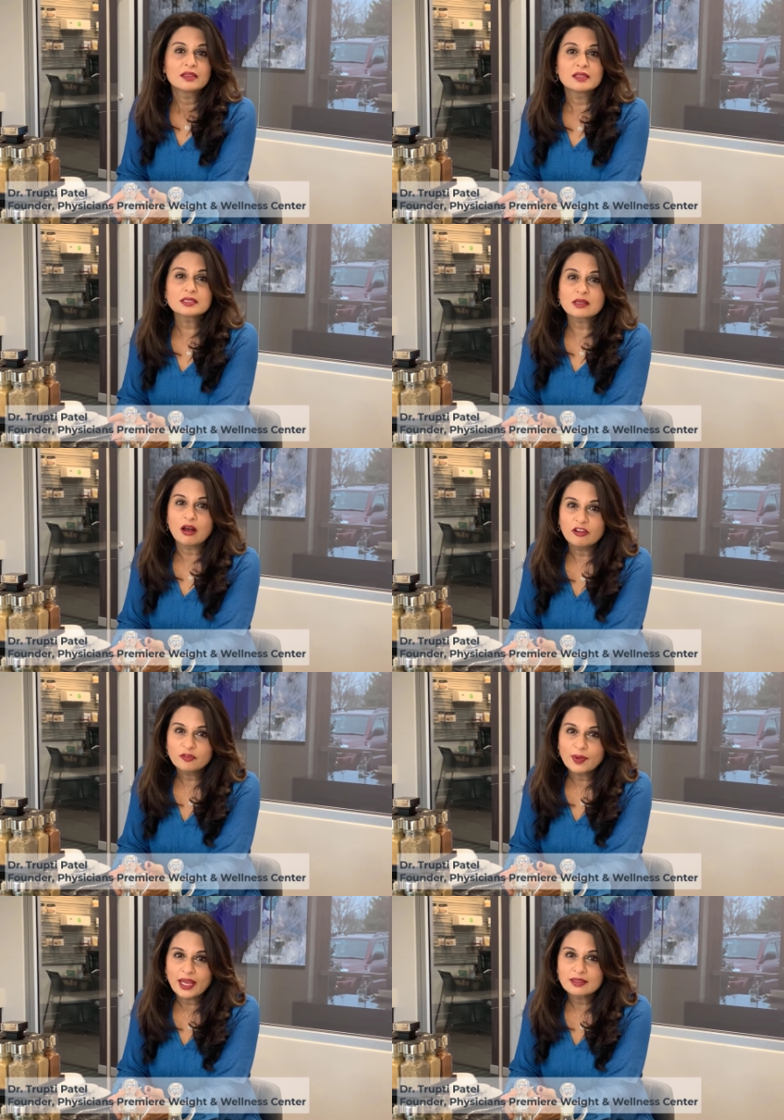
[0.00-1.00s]
This
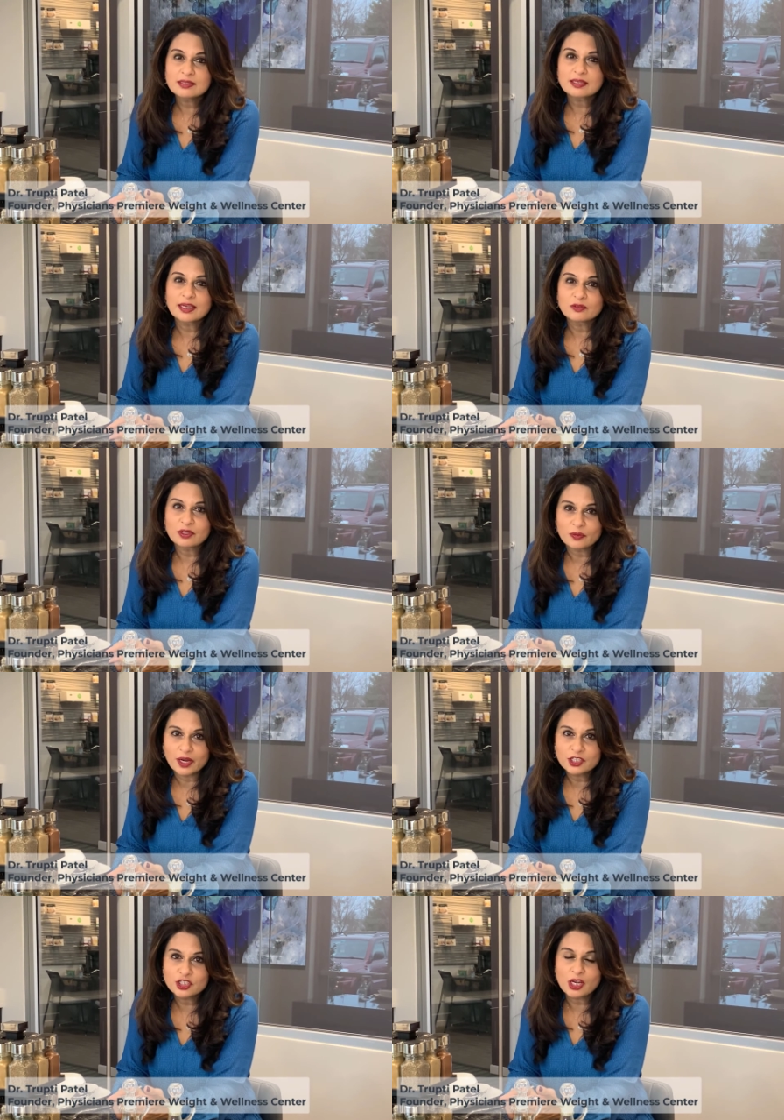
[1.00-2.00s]
off balance in the
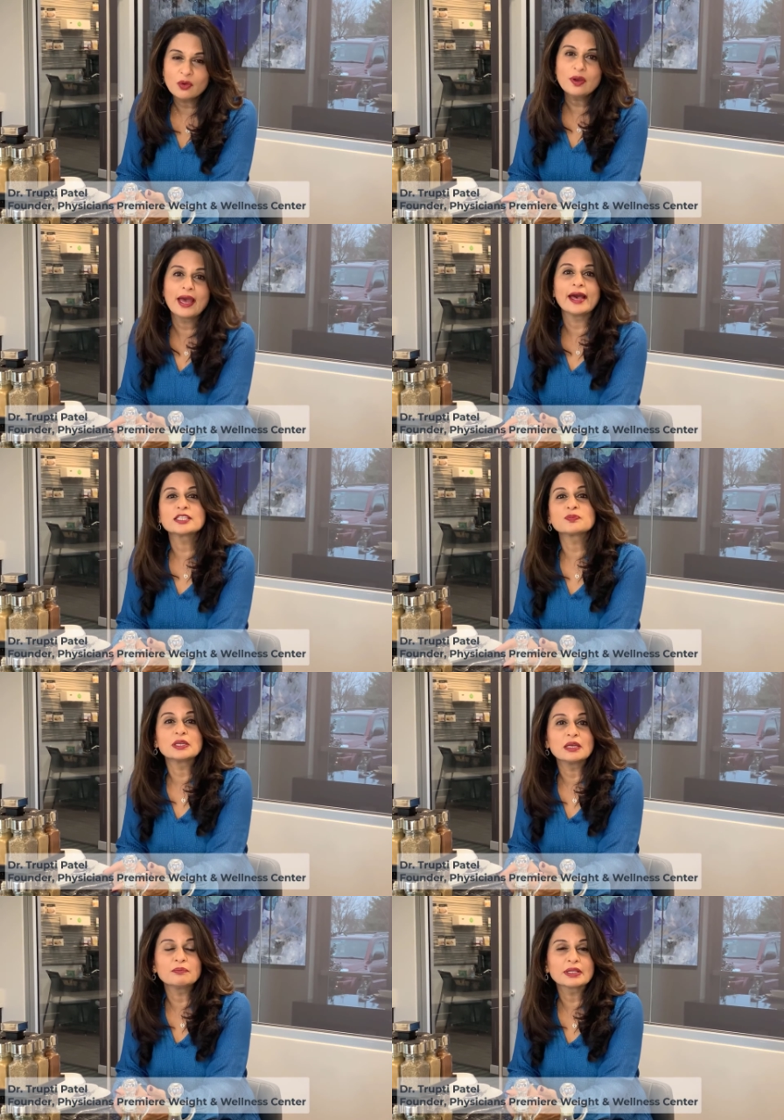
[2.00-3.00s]
ratio has been
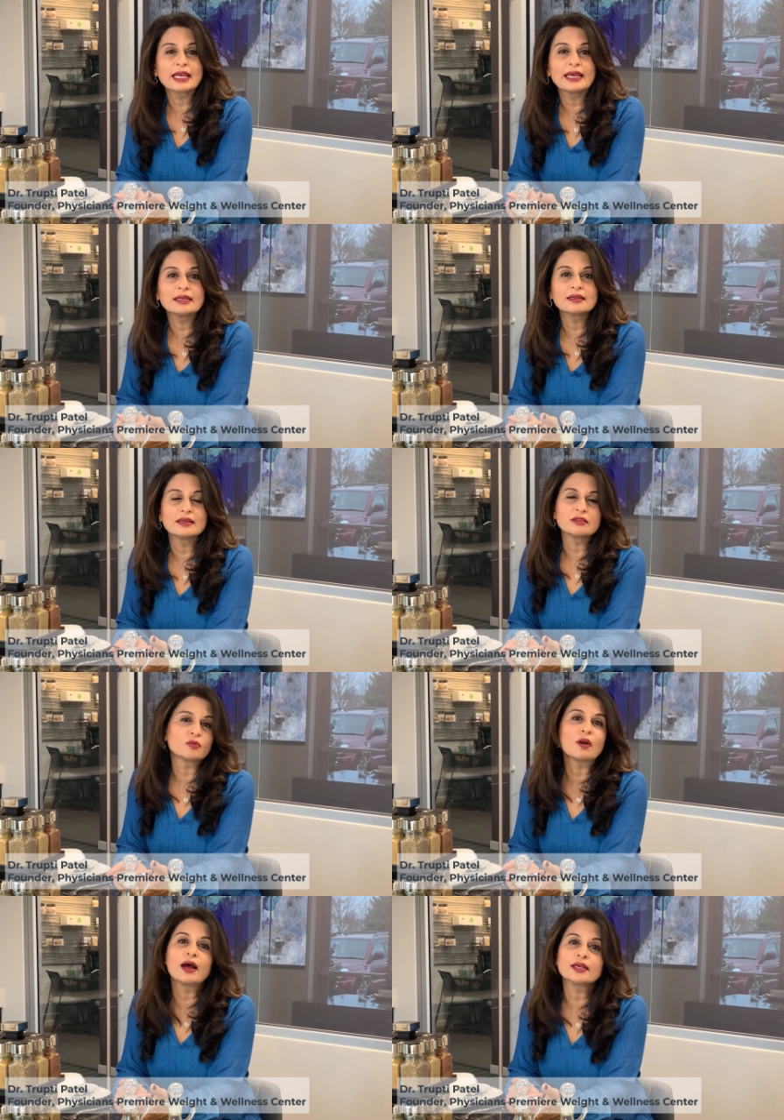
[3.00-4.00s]
implicated in the
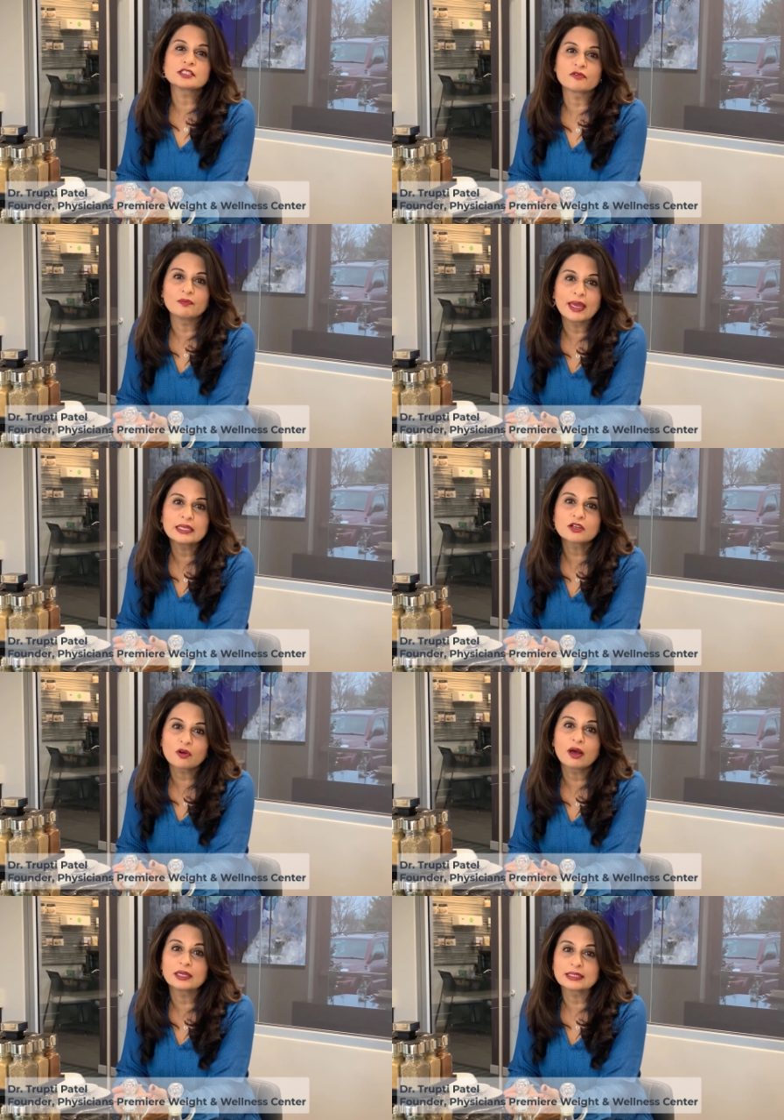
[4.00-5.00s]
rise of many
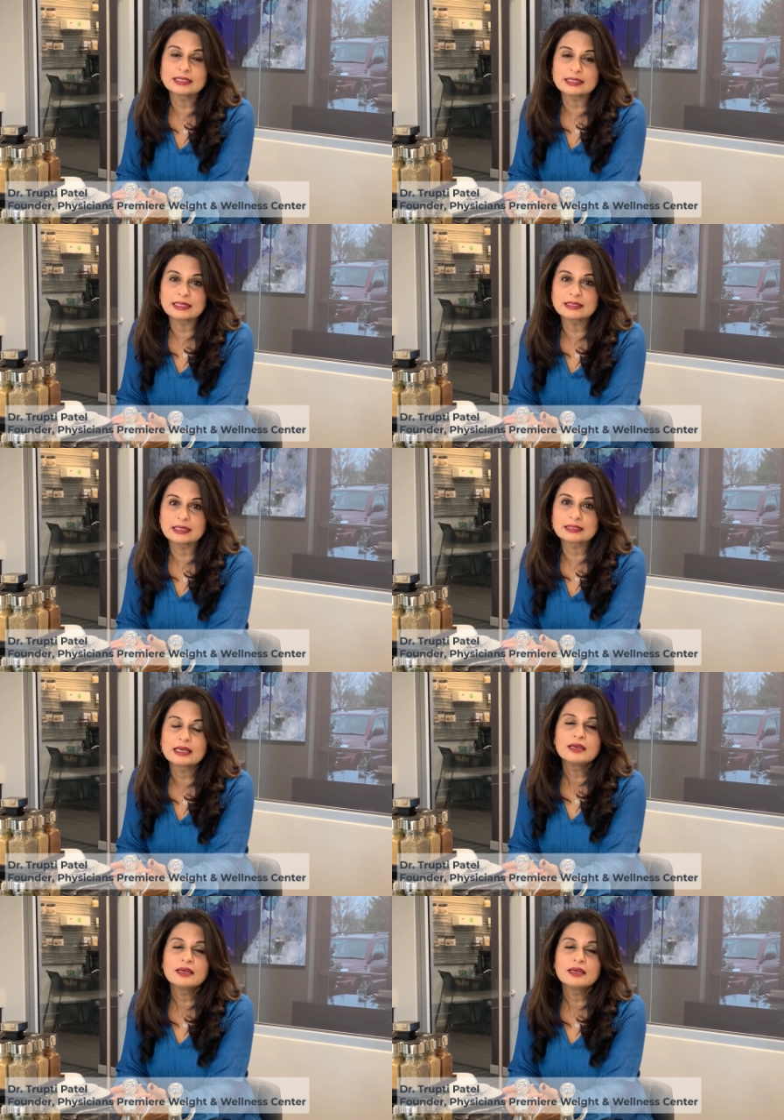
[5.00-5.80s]
chronic diseases,